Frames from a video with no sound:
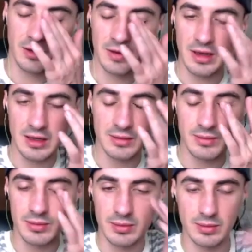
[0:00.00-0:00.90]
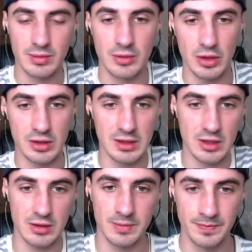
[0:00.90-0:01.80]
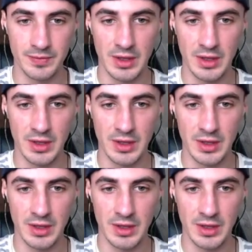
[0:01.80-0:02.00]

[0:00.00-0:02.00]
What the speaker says: I think that is a good decision.